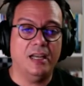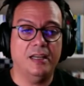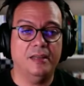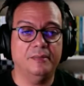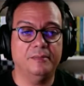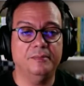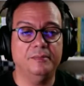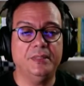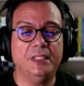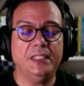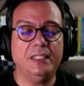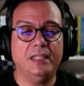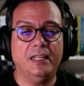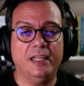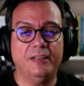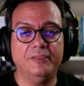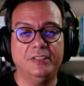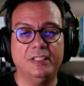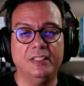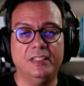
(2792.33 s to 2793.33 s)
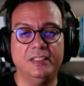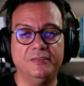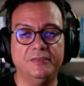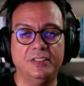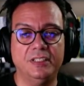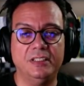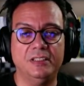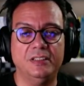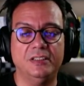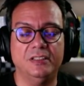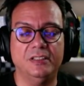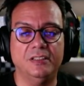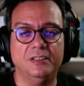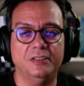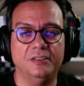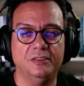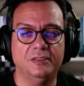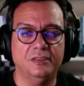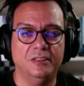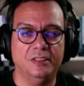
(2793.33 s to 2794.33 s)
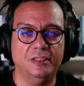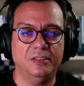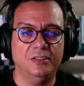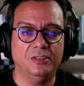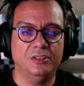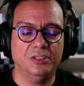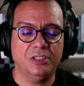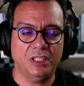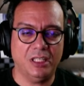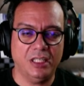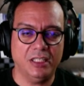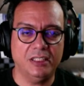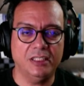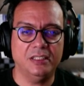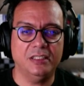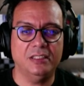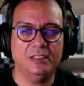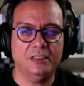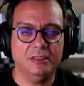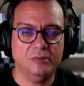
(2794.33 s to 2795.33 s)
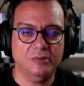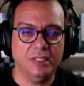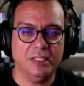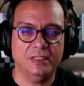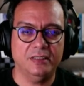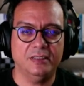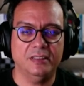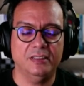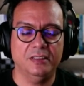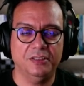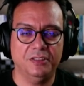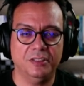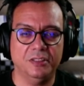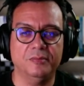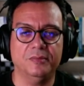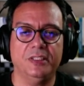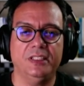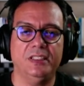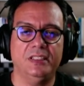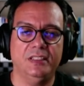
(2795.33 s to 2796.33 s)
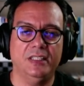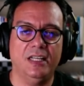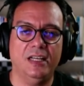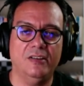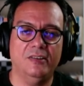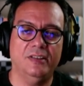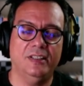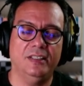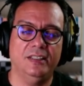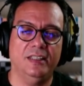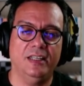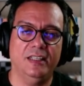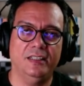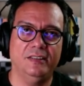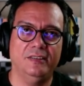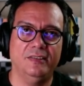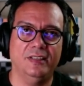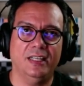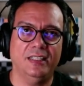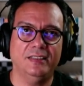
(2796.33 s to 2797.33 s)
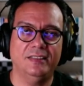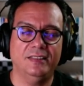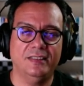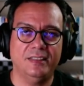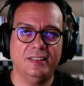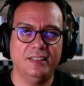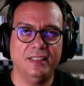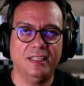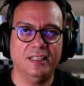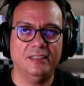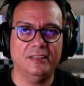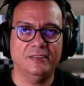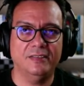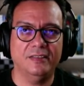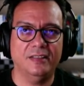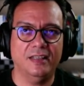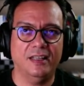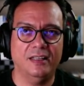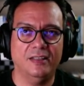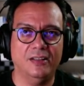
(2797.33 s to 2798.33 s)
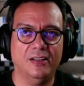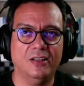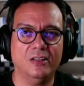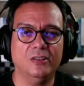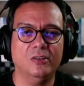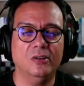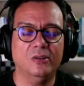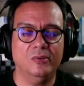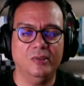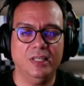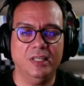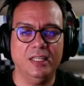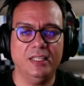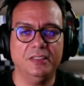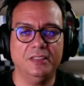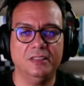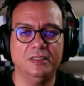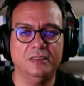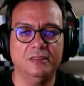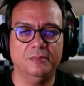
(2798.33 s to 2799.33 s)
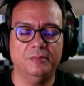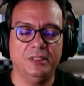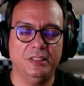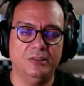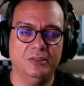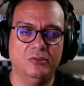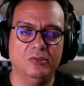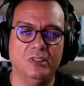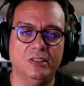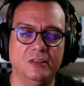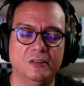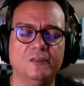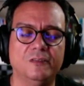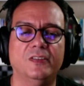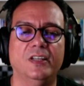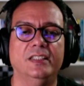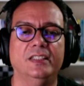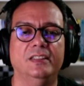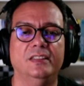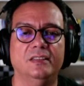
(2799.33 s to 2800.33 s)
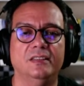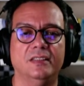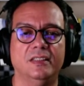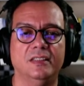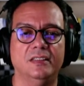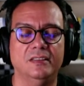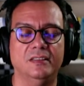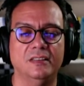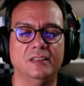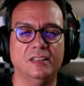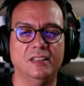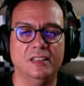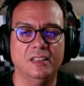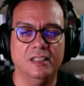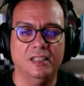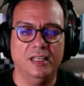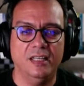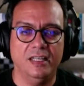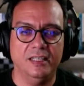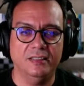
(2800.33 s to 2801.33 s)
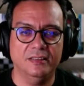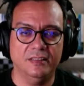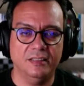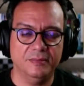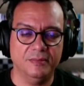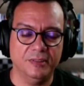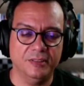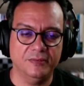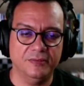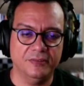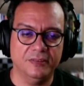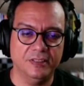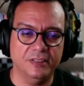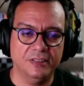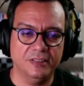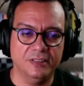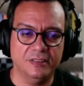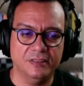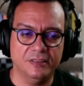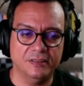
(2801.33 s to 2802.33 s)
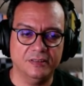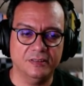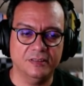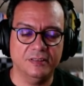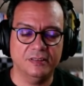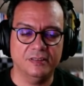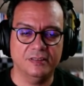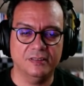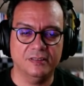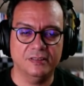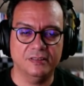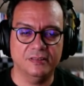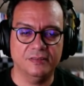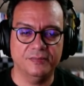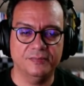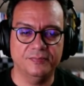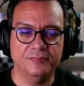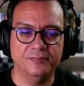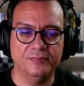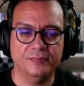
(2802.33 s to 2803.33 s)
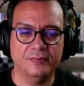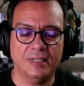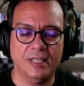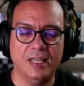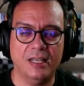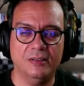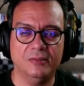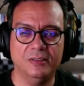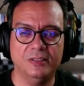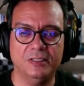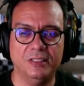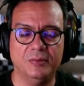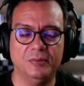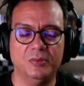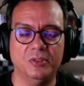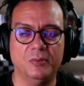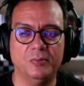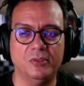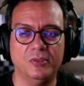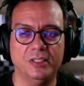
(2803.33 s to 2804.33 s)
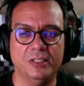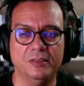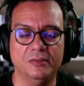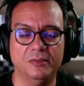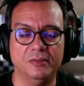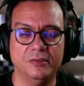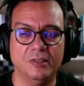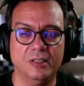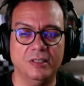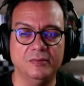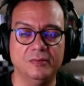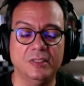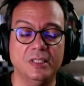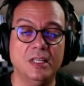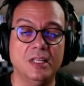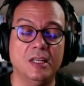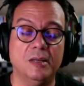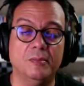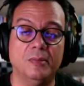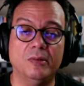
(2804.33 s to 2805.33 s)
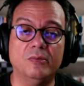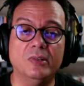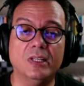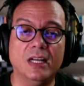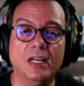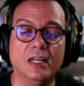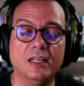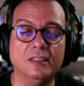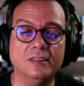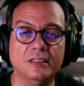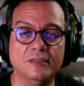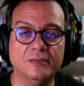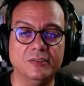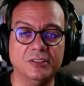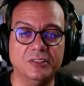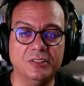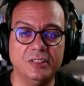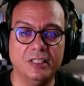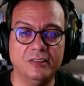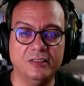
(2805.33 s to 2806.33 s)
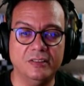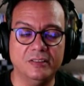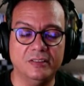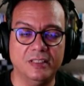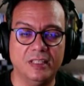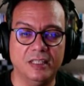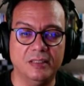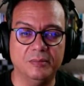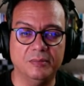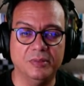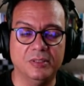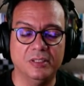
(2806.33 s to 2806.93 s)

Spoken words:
Me having lived in China, in US, and in Germany, now I see a lot of correlations between her findings and some of the how the teams operate on the ground. But regardless of the stereotype,